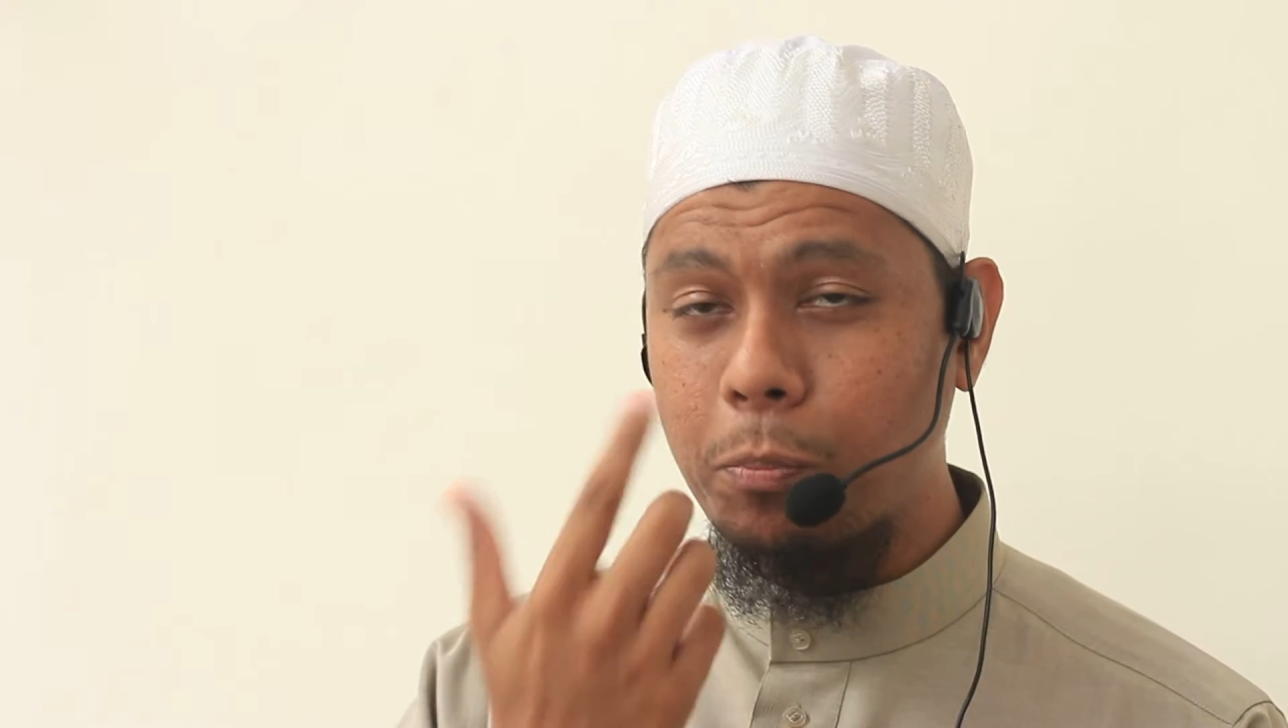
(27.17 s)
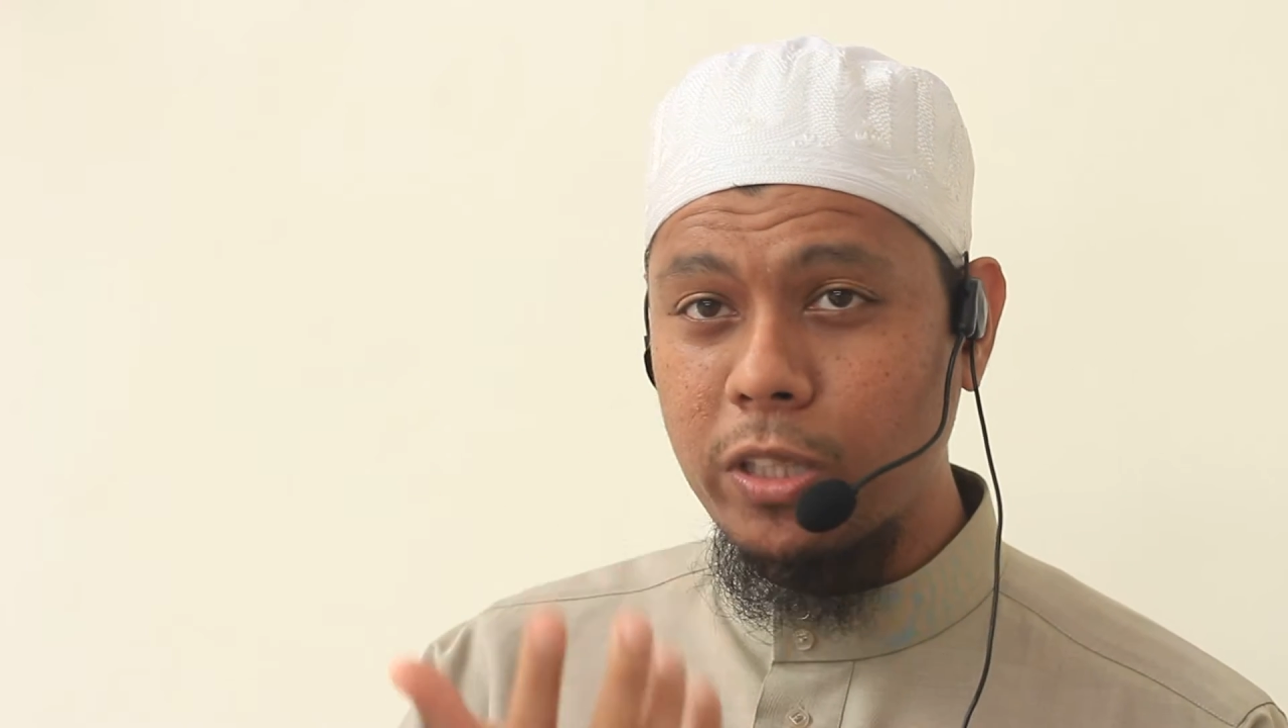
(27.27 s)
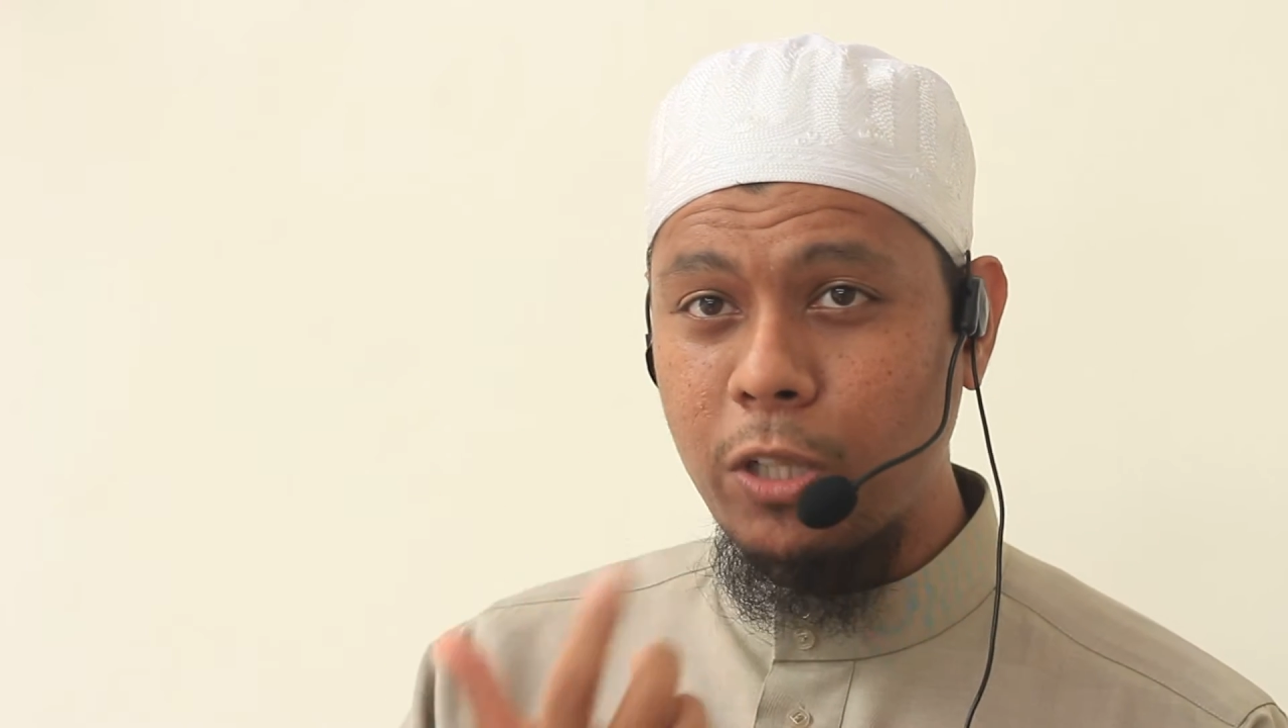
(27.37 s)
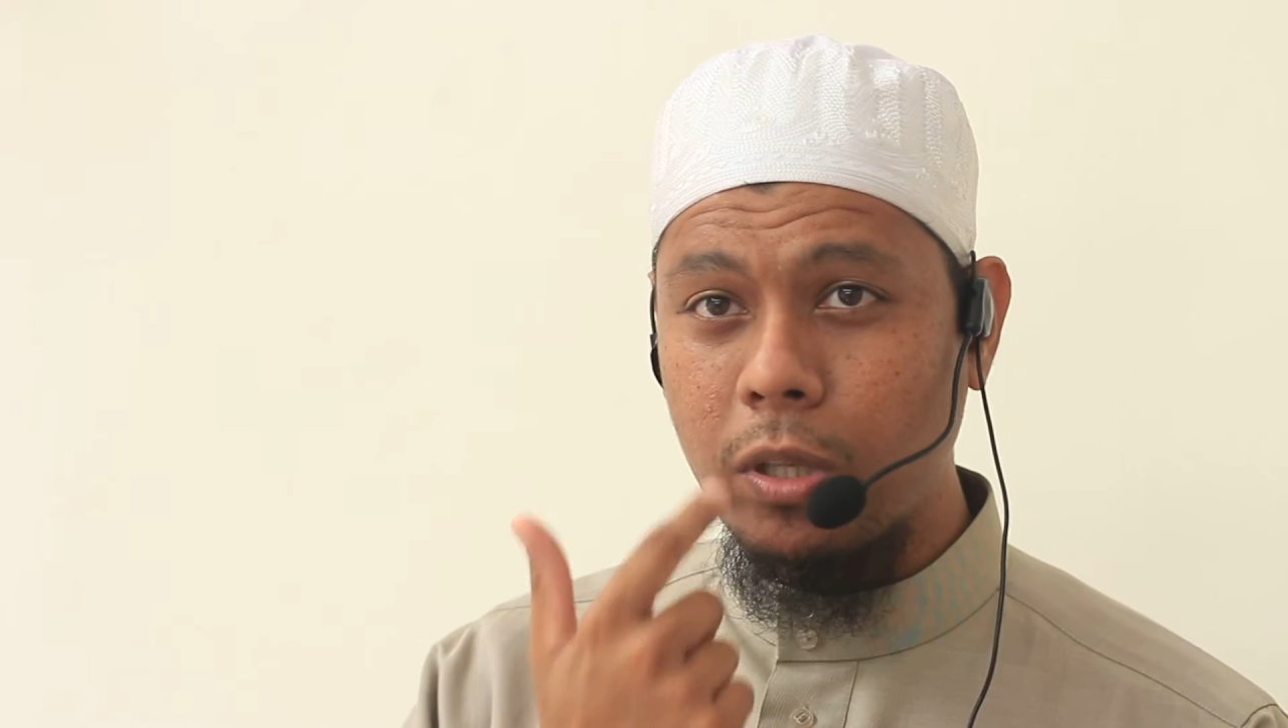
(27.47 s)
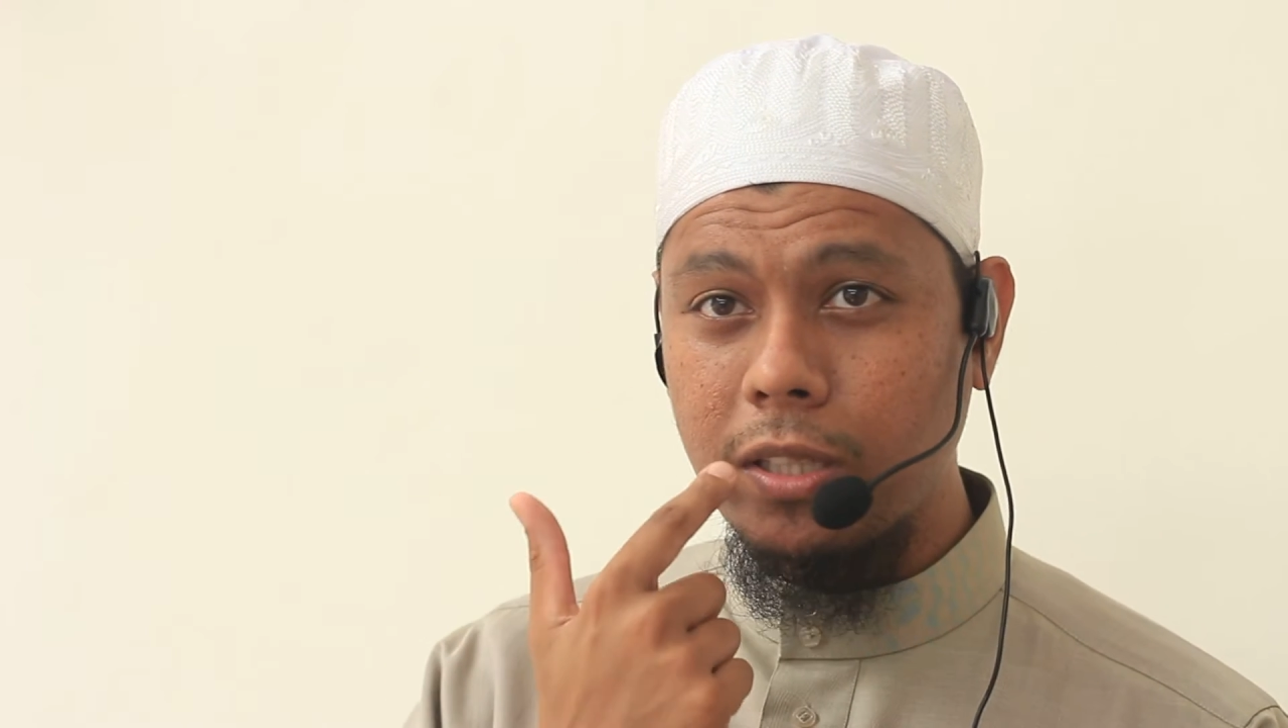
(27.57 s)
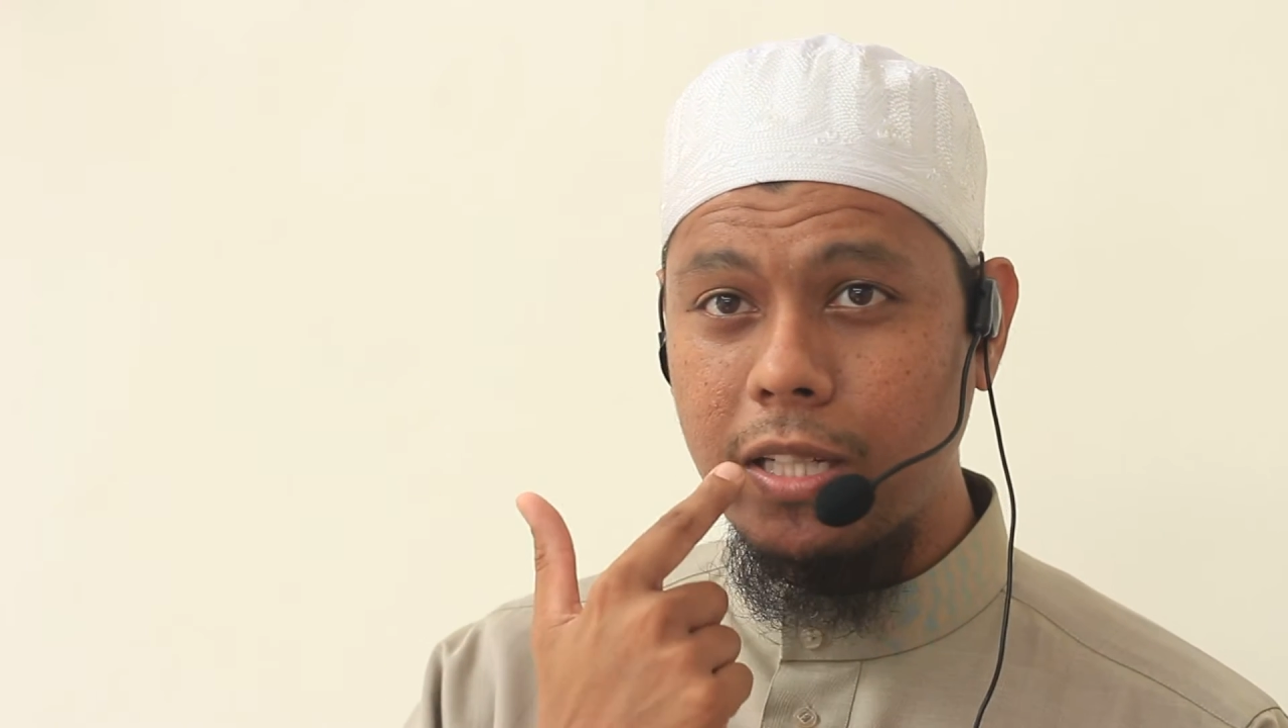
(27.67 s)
putting water